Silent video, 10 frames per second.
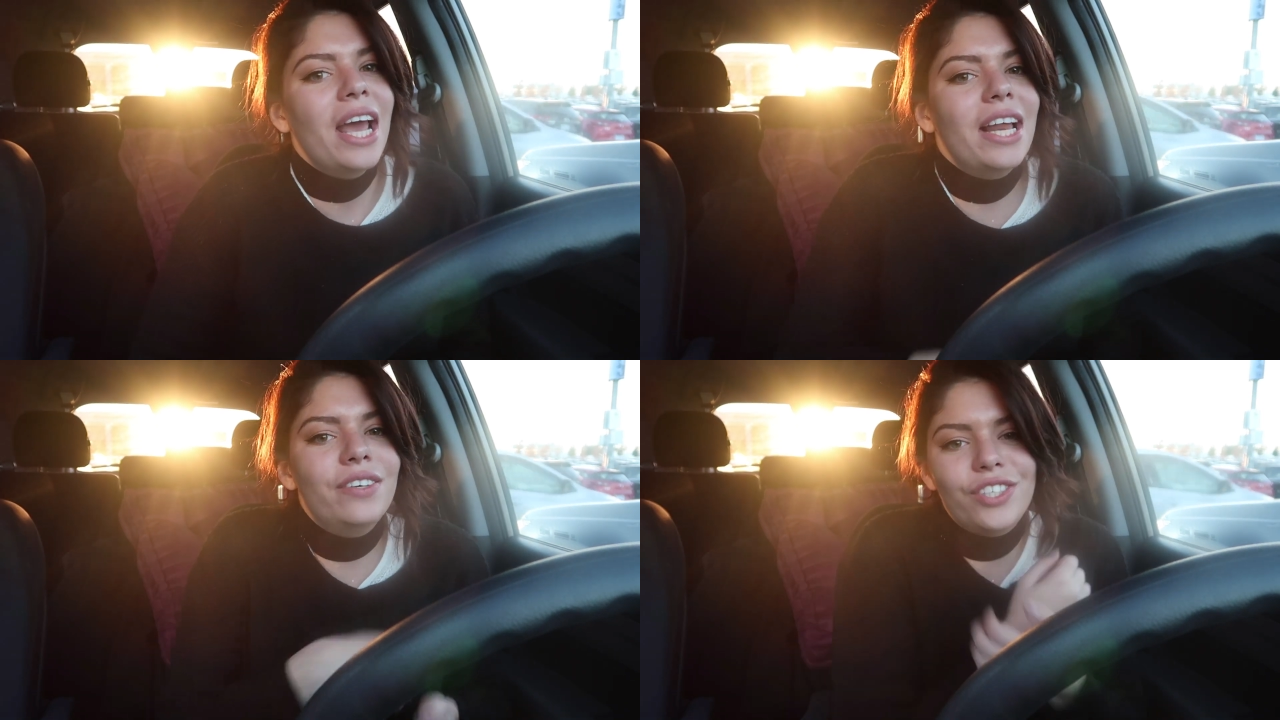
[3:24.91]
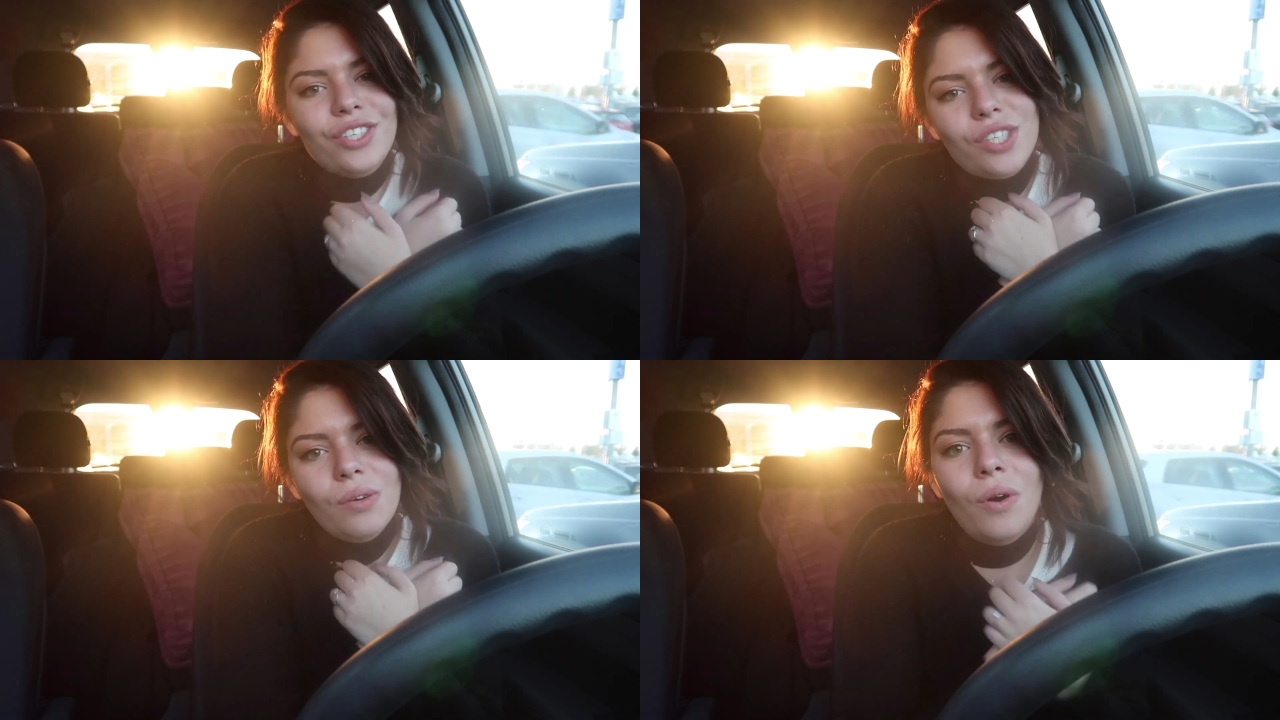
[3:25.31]
and I was
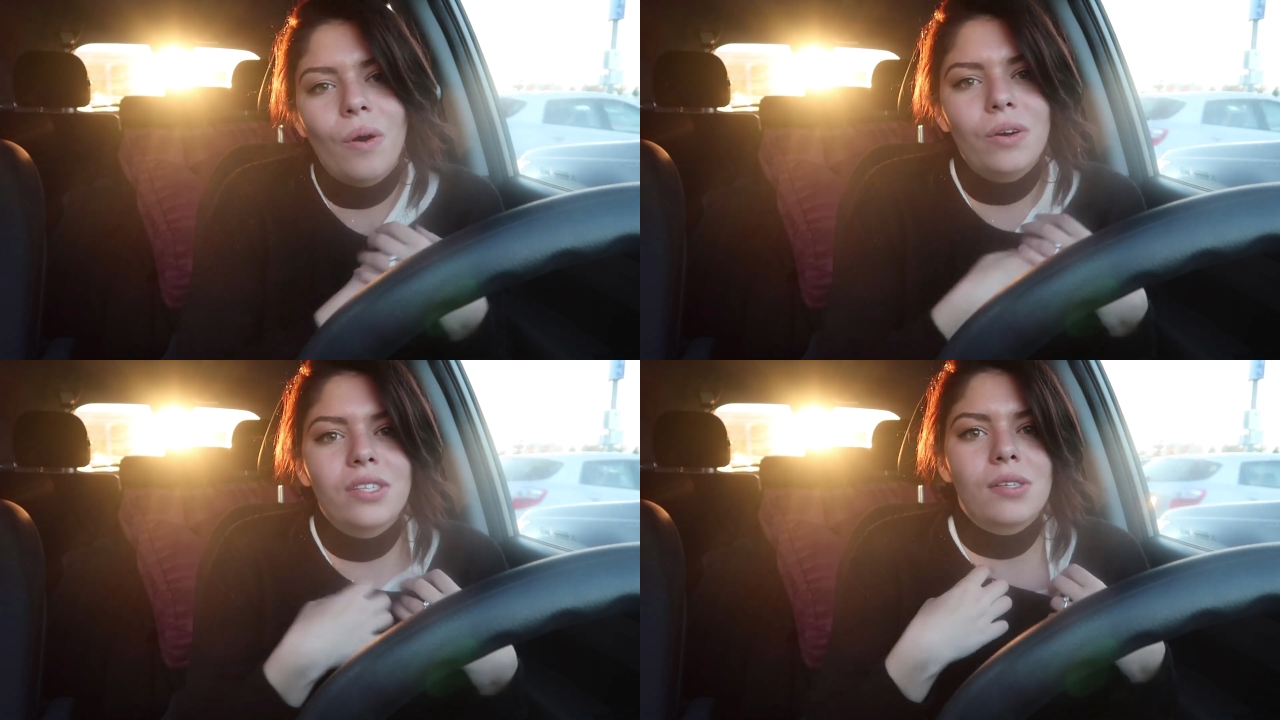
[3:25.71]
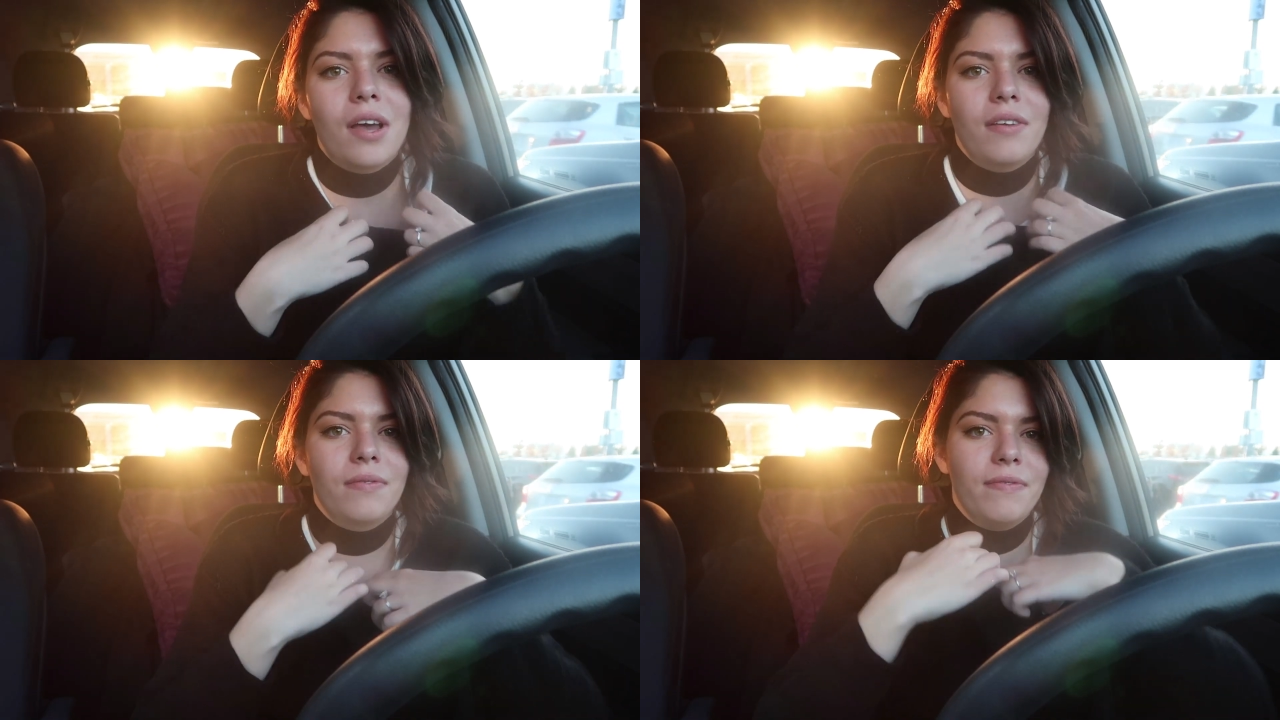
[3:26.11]
just so cold, so
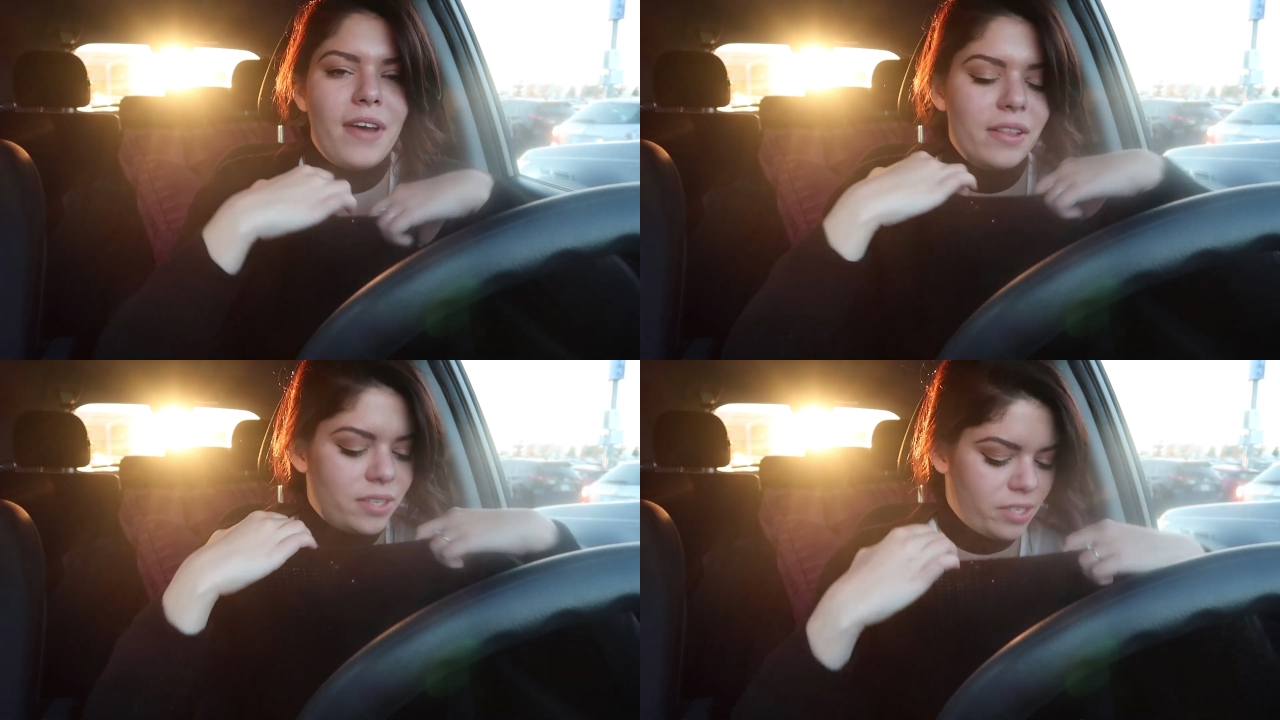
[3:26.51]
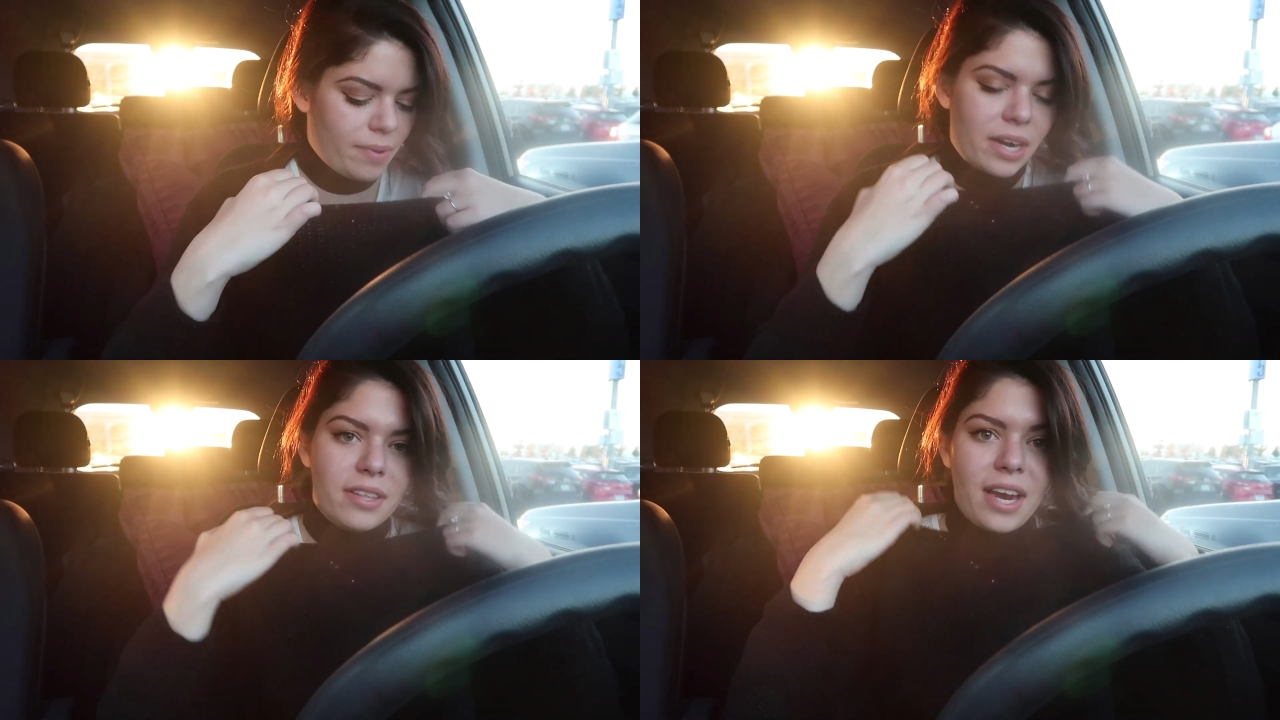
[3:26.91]
I found this
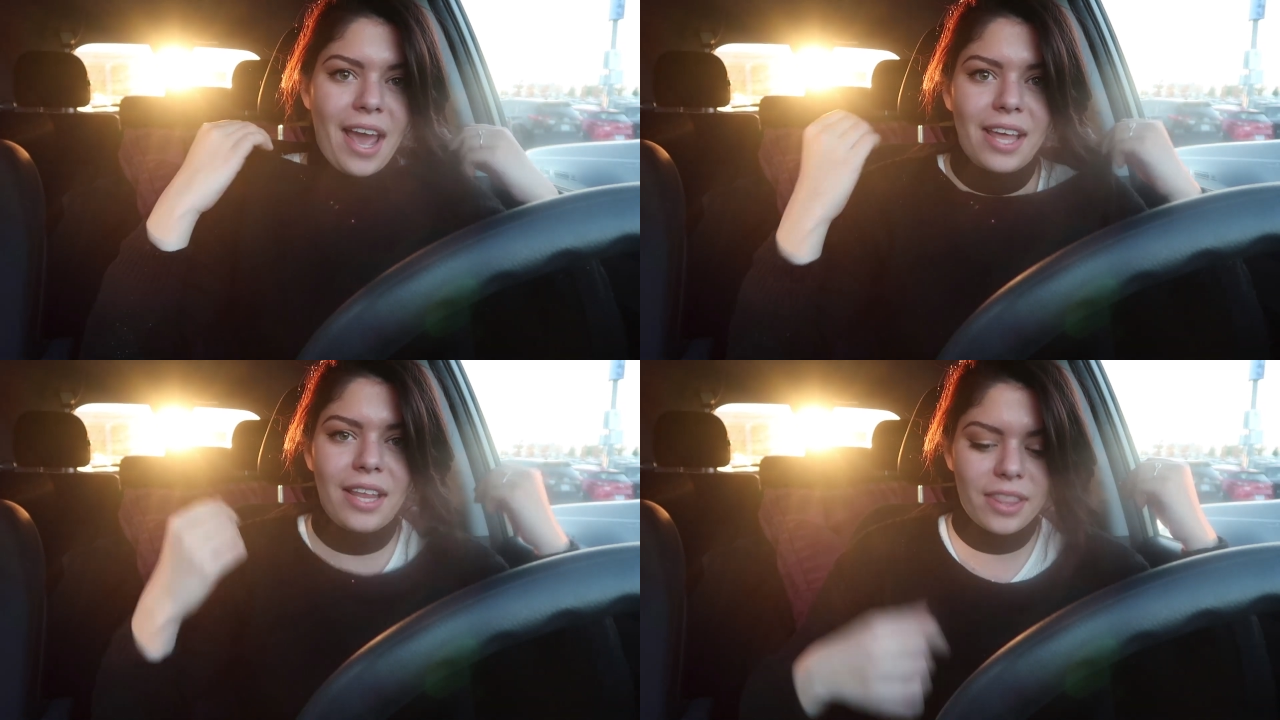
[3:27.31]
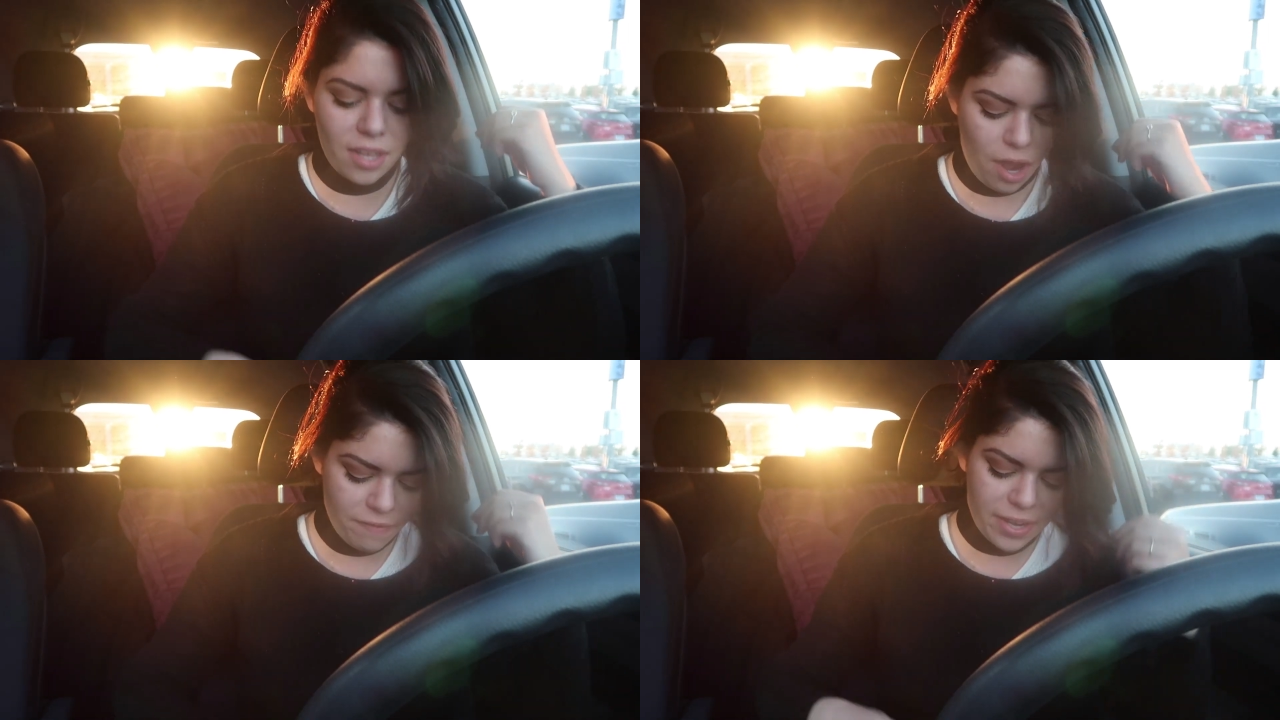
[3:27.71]
sweater that I had at
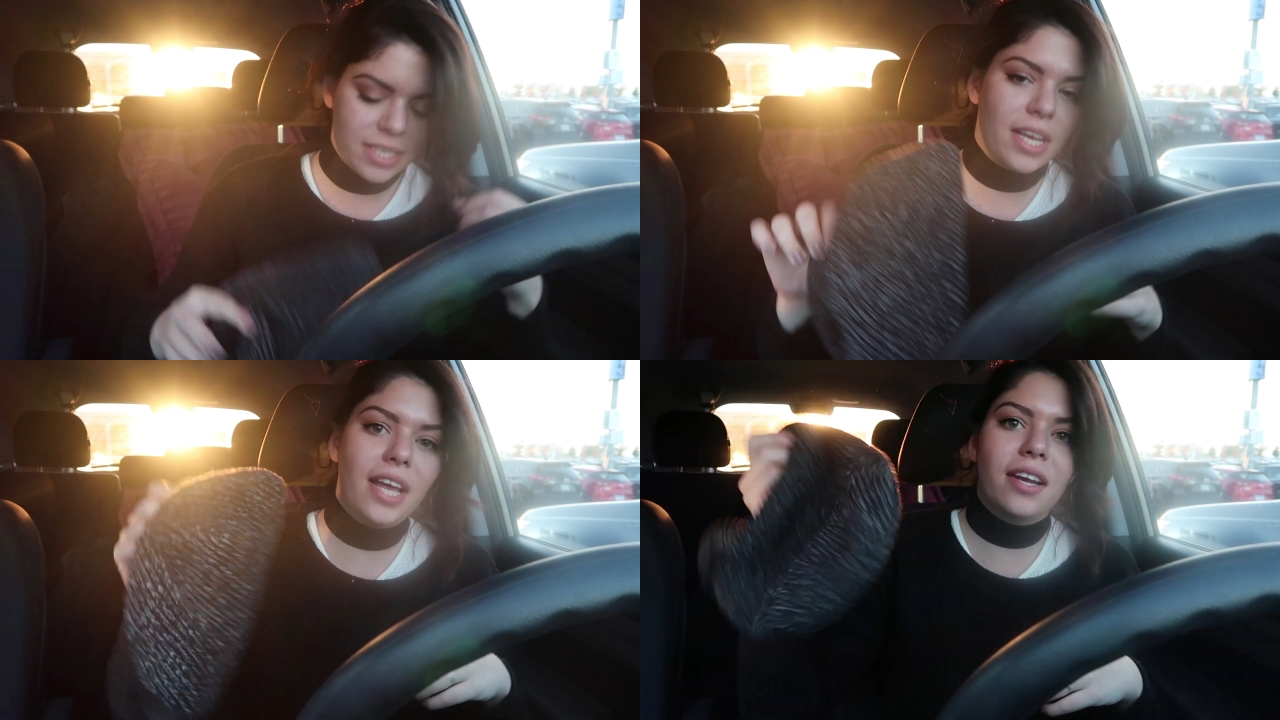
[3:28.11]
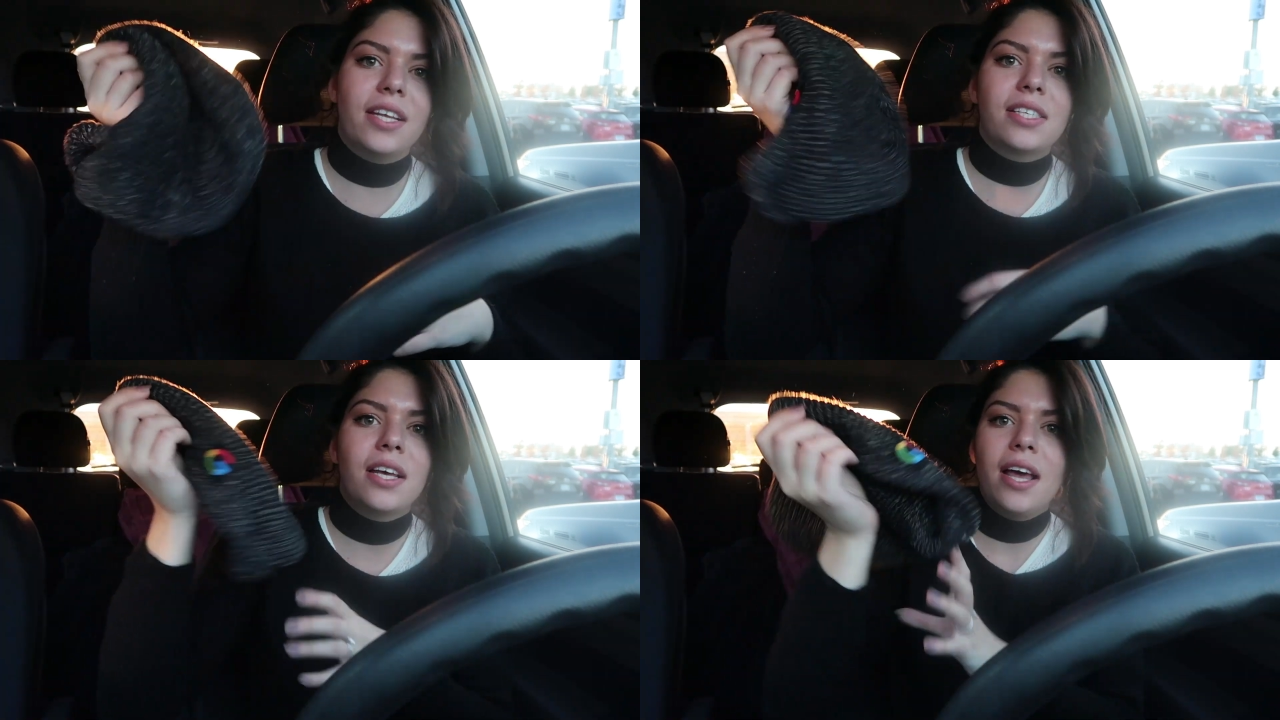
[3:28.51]
the office
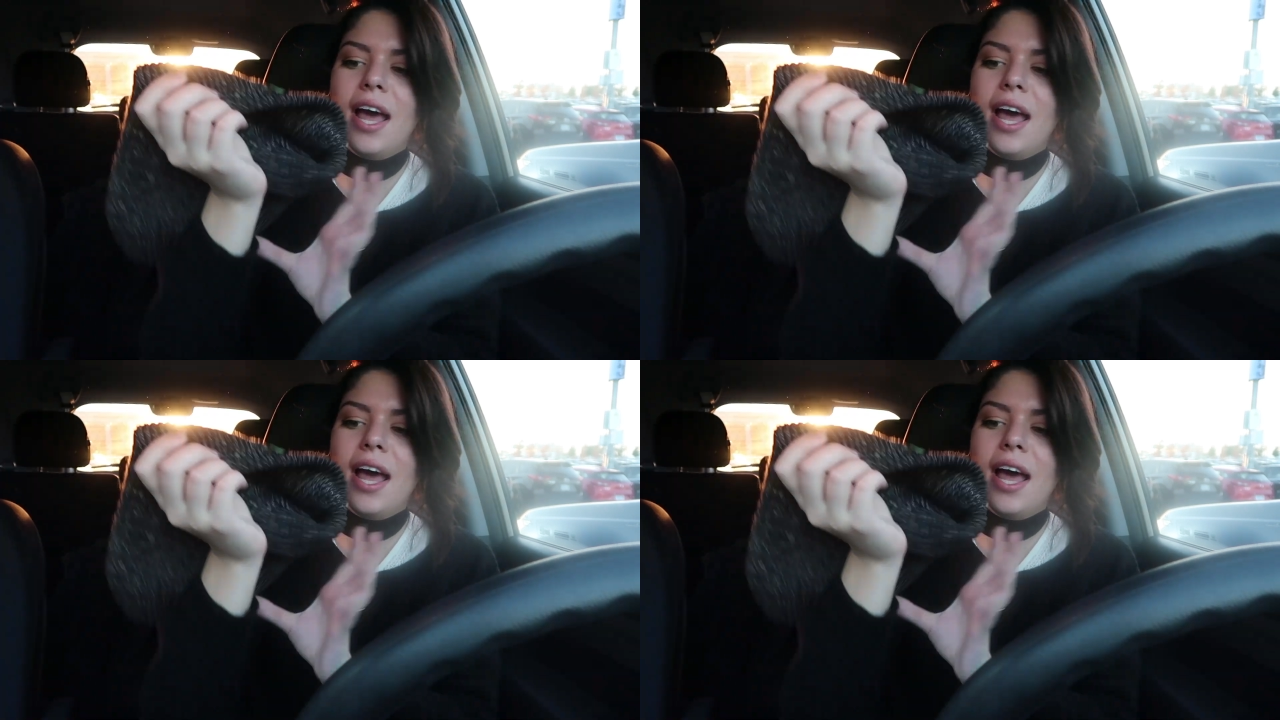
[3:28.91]
and this